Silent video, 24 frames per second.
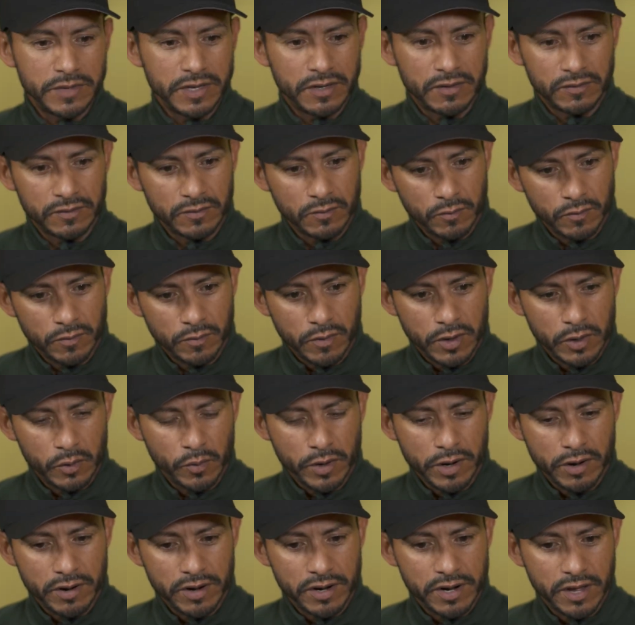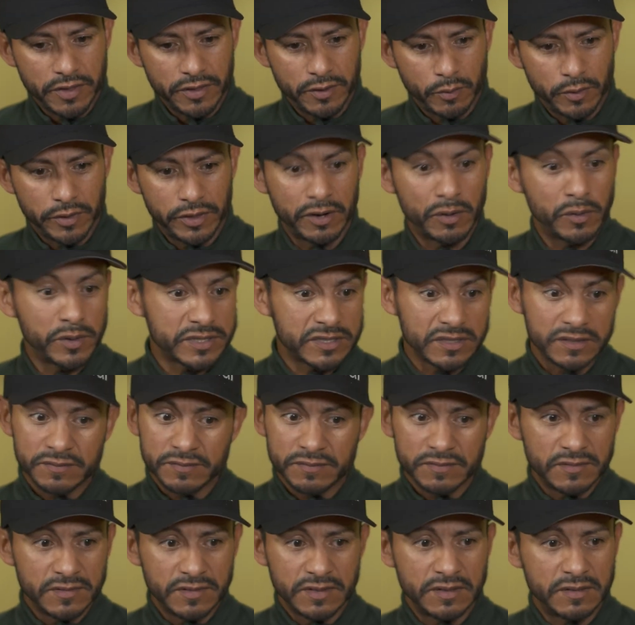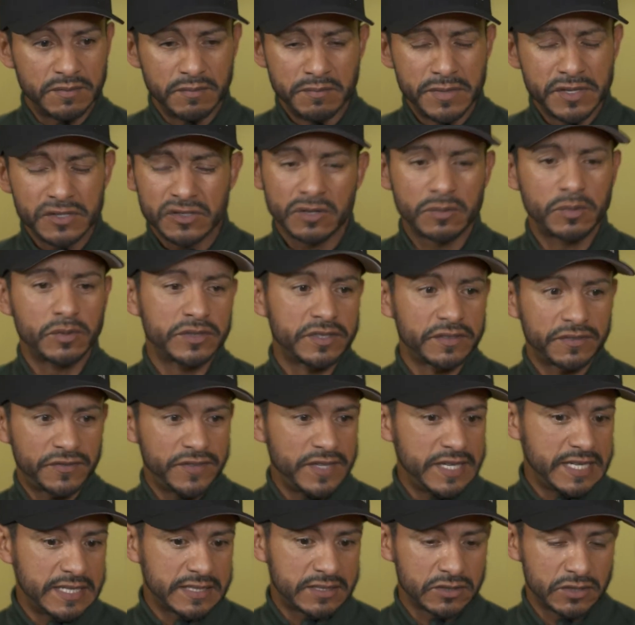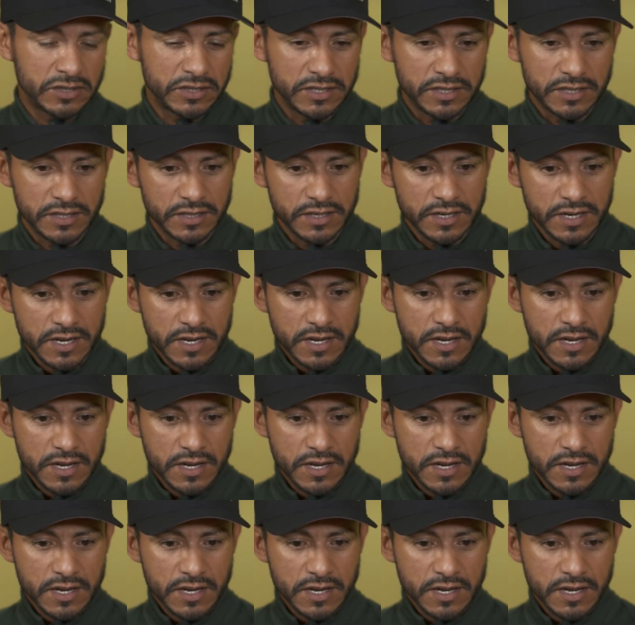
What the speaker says: me in one way or another, whether it was a miserable defeat or